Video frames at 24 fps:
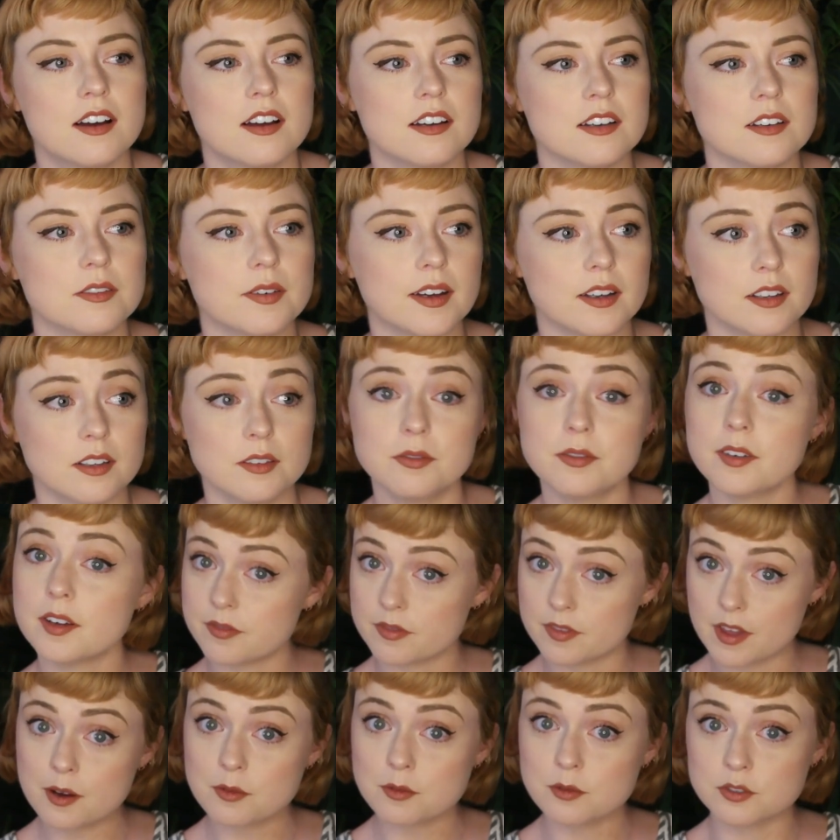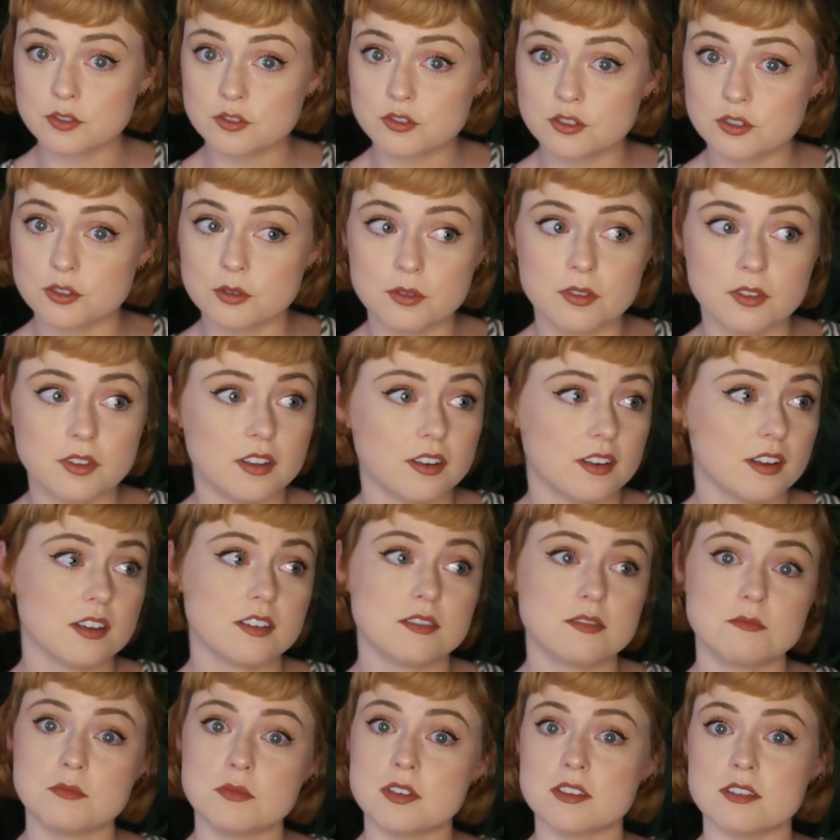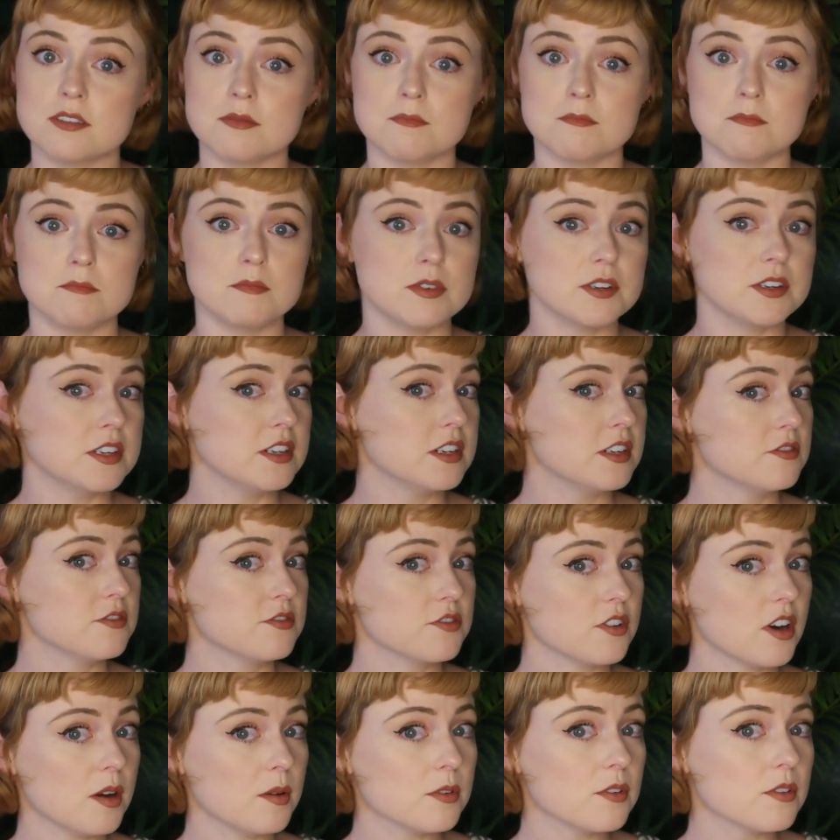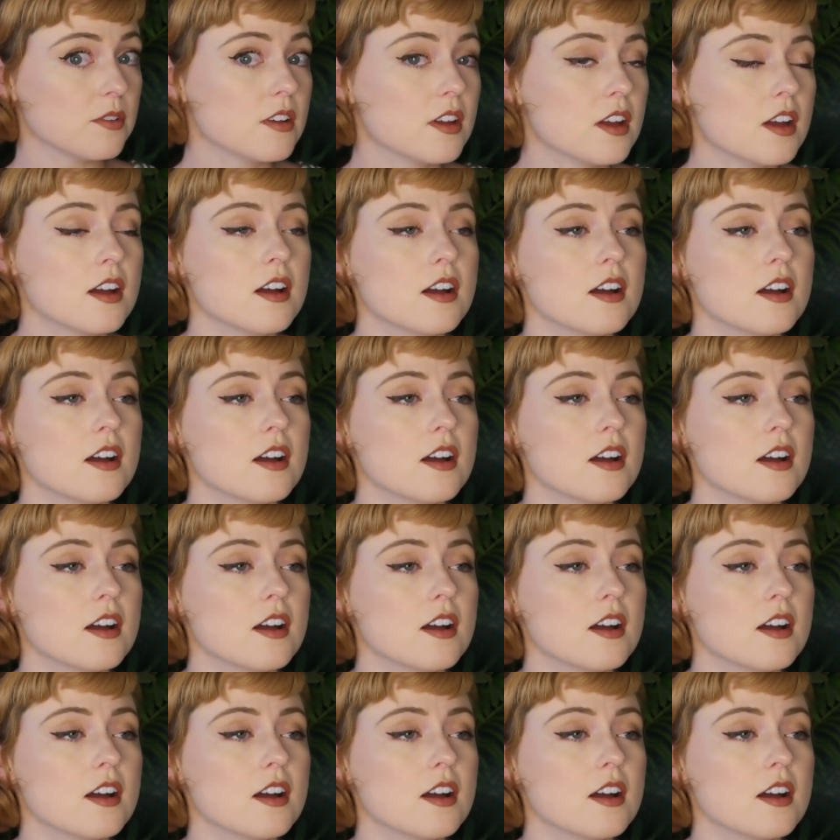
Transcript: If I if that was true, then I'd be in big trouble